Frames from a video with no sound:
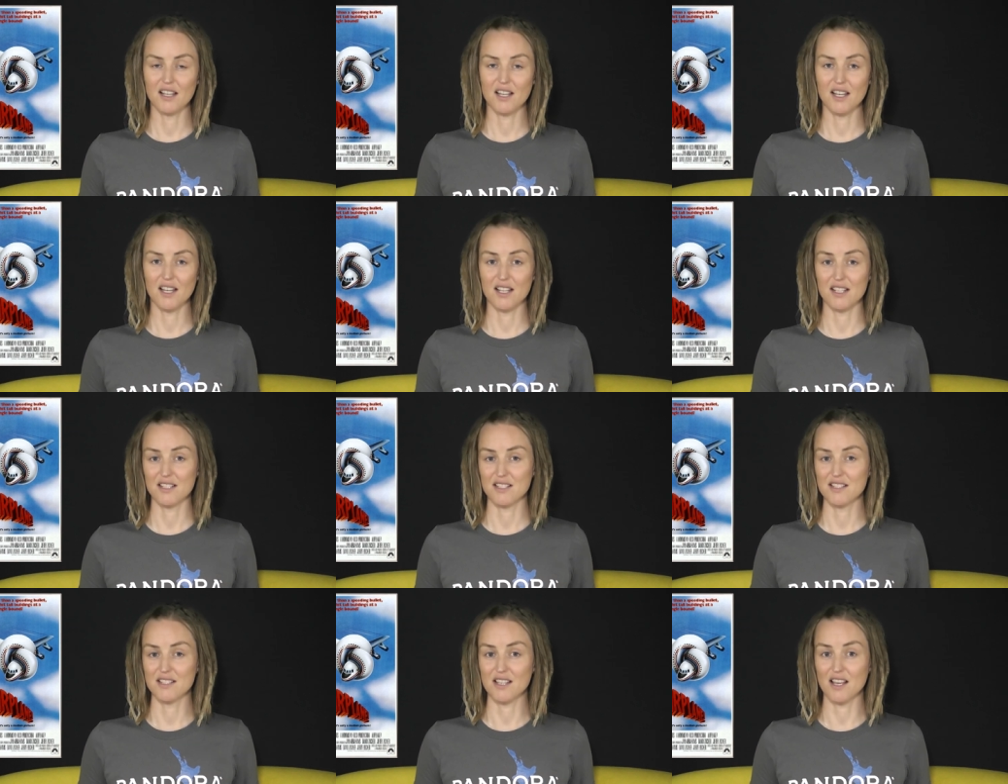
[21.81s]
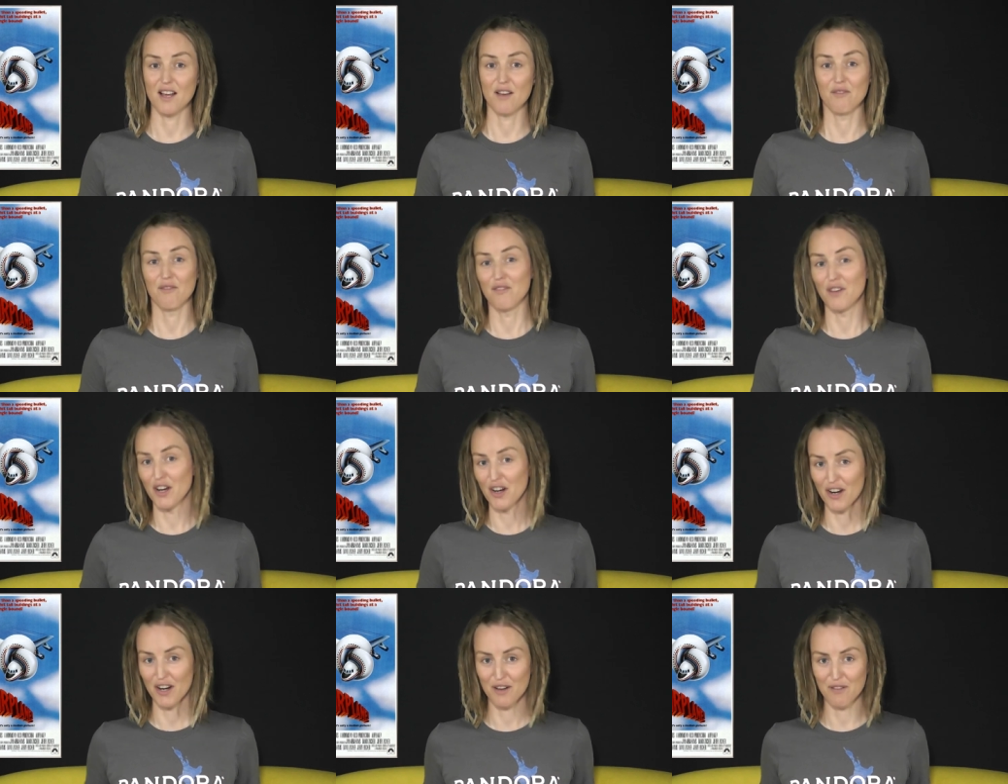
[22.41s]
It's a
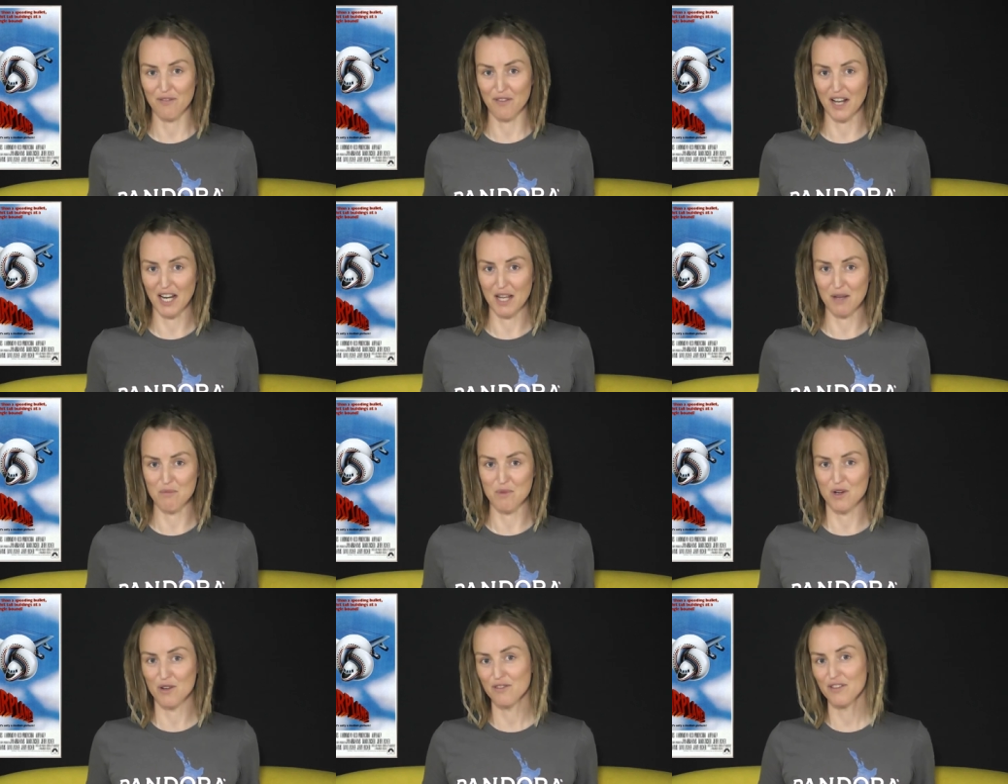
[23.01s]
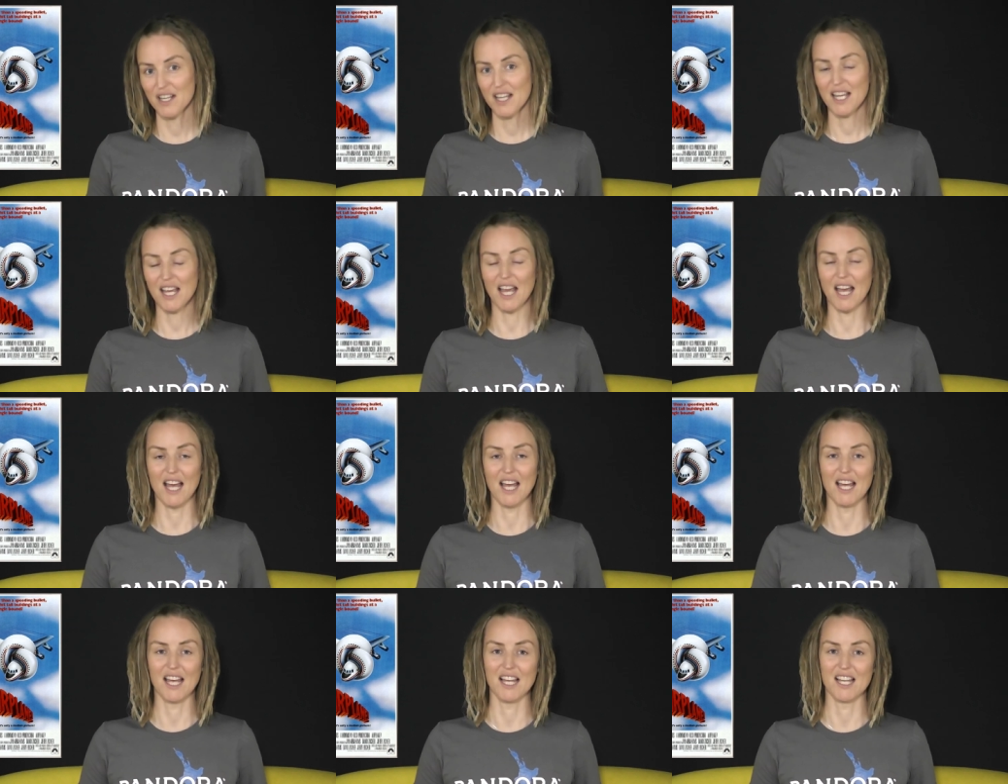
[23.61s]
very funny movie
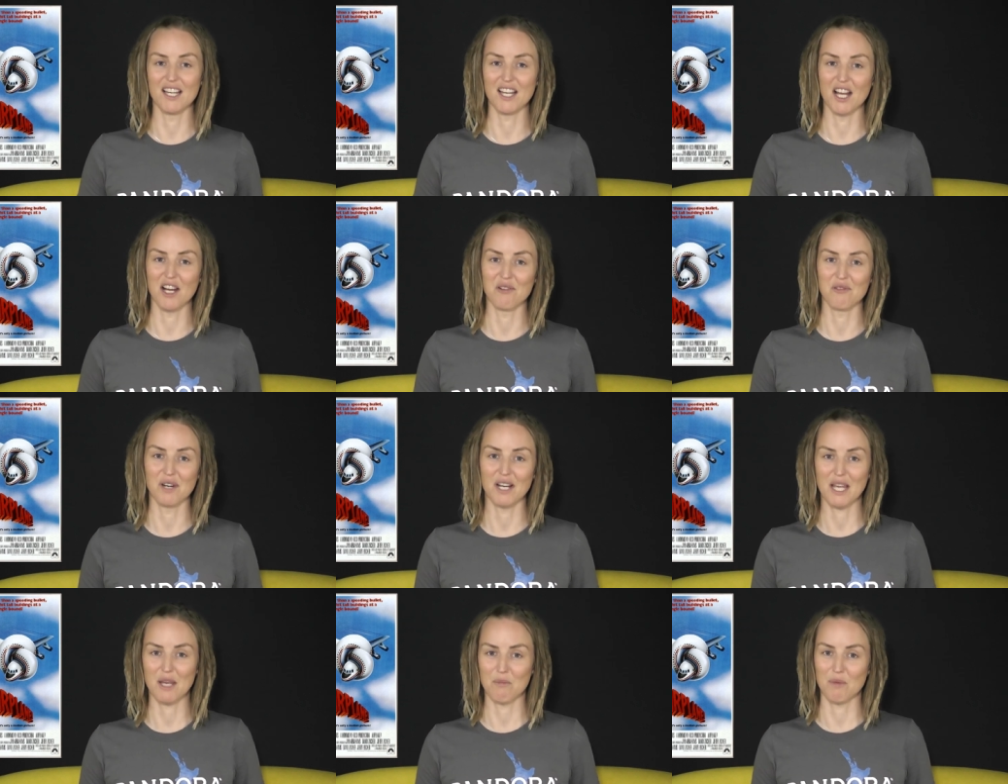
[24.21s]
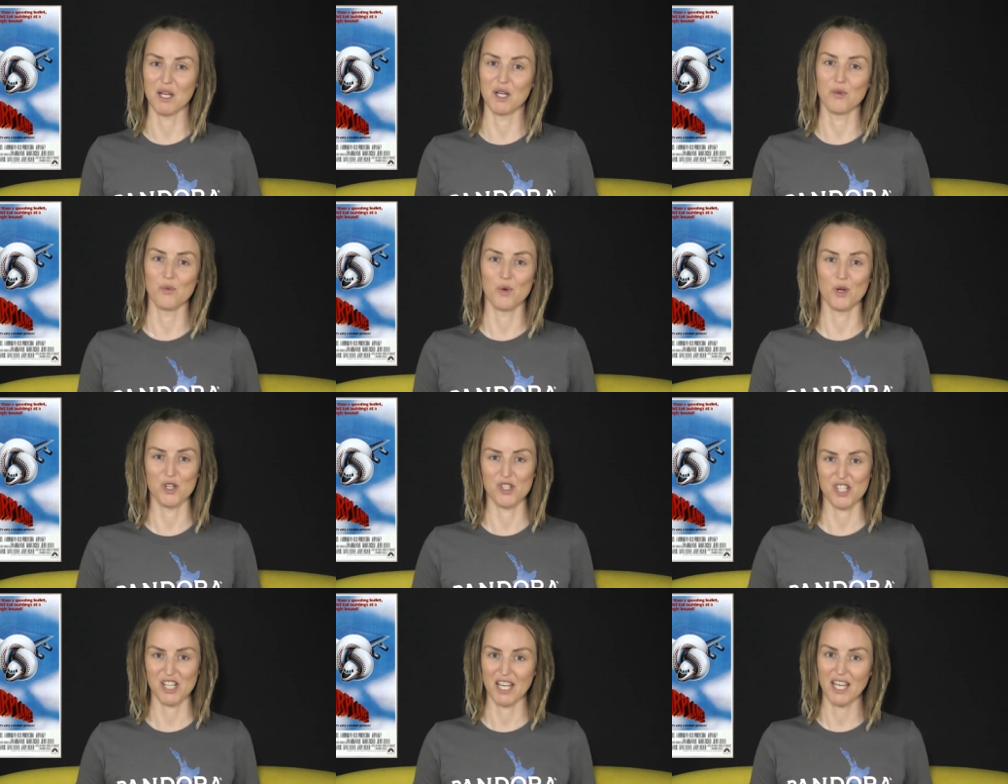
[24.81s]
and I recommend
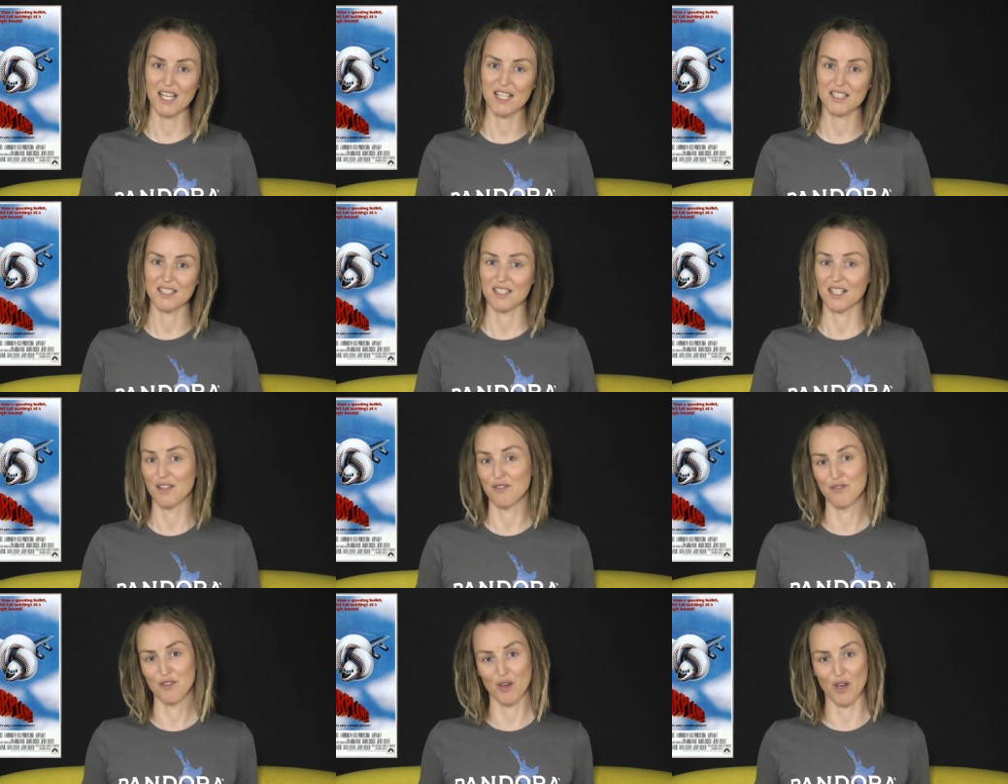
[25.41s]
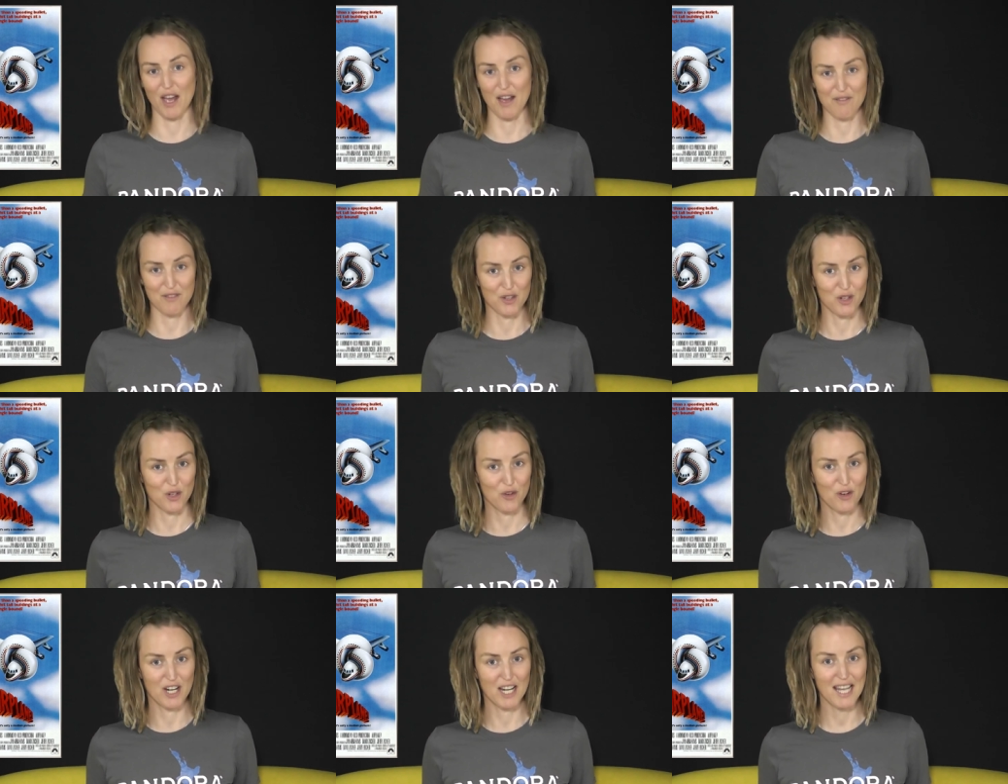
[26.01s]
watching it if you haven't
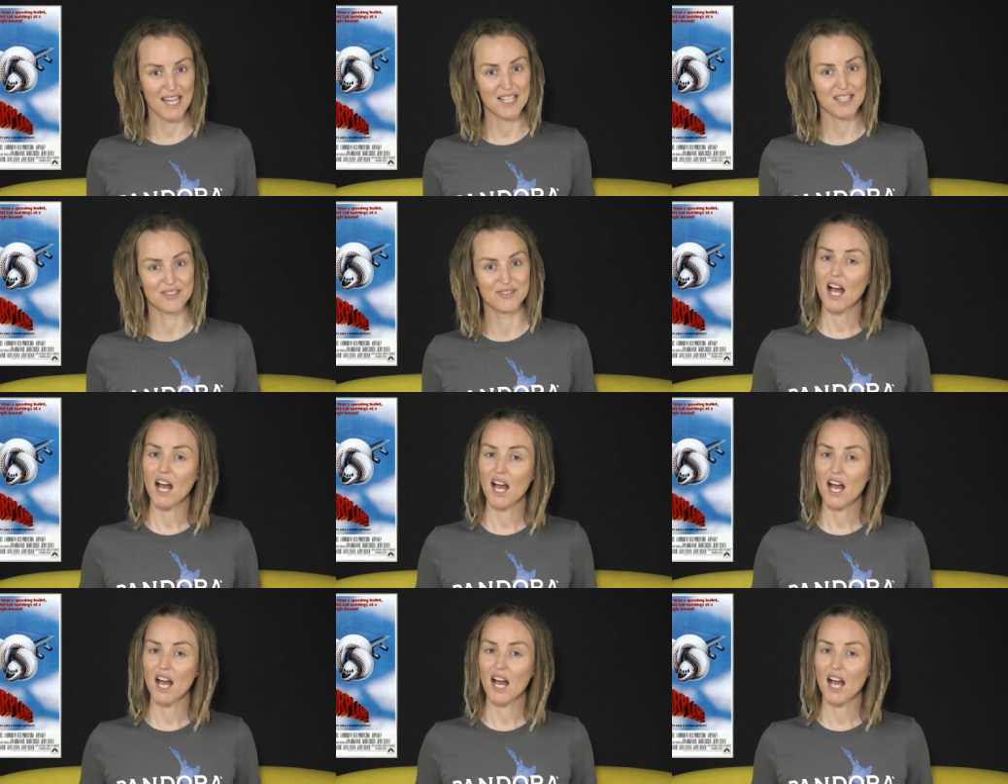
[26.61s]
already.